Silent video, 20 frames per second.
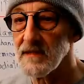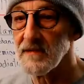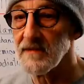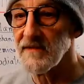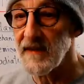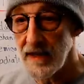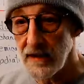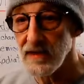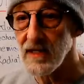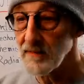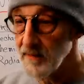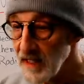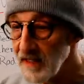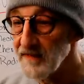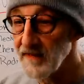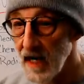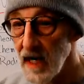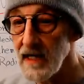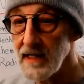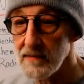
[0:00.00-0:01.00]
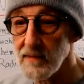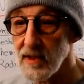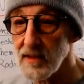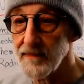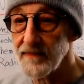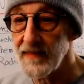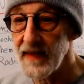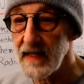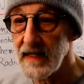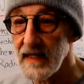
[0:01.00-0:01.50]
found to be viable.
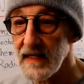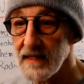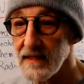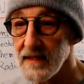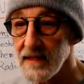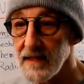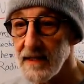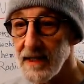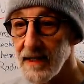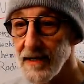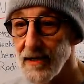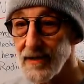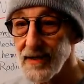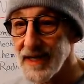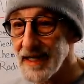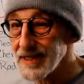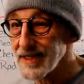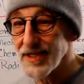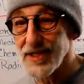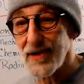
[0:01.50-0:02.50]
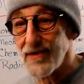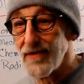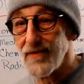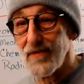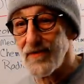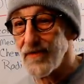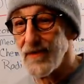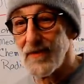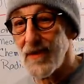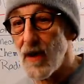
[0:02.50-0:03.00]
And, and that's so
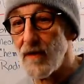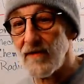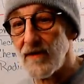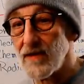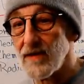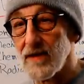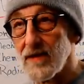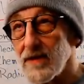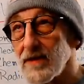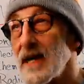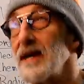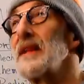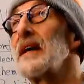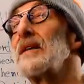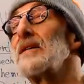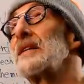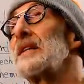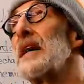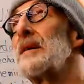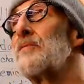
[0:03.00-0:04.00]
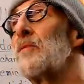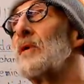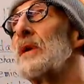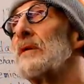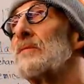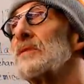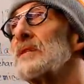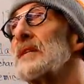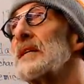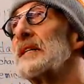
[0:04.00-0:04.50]
over, I think at that point
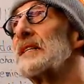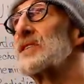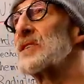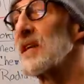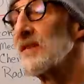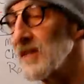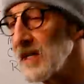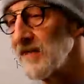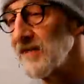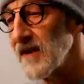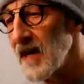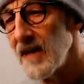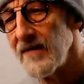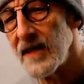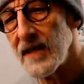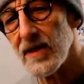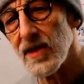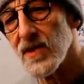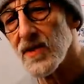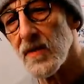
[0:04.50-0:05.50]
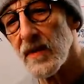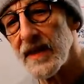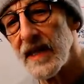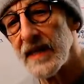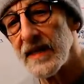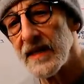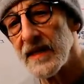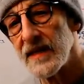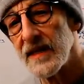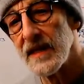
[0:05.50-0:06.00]
it was like 75 years when they
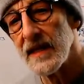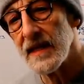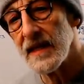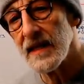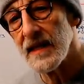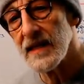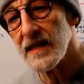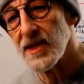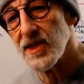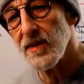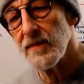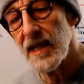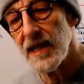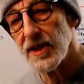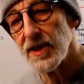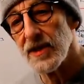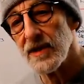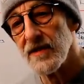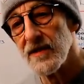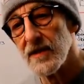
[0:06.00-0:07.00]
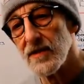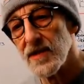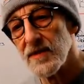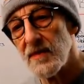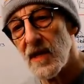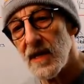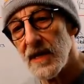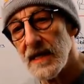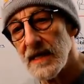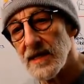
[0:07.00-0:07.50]
did the exhumation of those
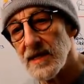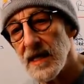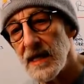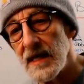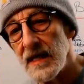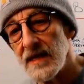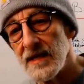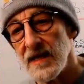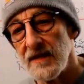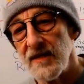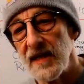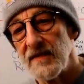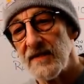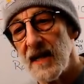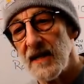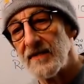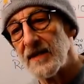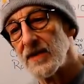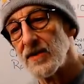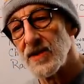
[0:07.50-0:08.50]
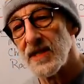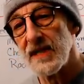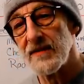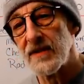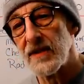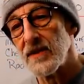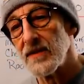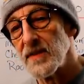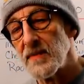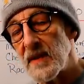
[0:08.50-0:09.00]
bodies. 75 years
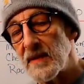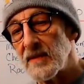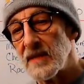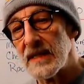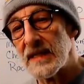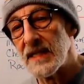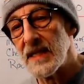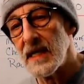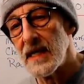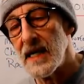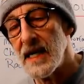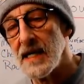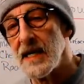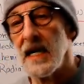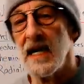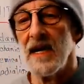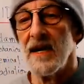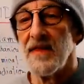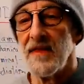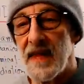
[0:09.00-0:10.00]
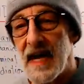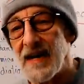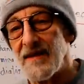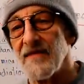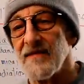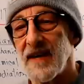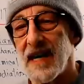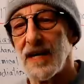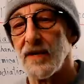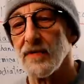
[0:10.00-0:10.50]
after those people had died, that